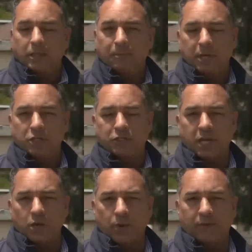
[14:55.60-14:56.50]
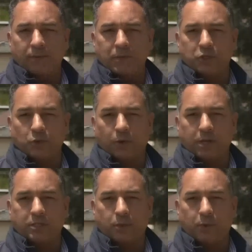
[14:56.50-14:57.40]
I think the biggest takeaway from this
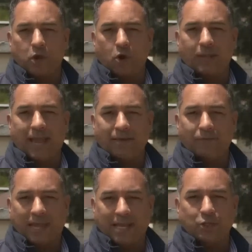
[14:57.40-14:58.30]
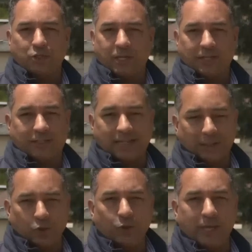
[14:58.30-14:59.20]
story is that we all have instincts,
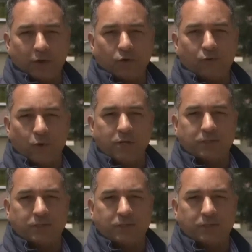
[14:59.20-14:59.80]
that little inner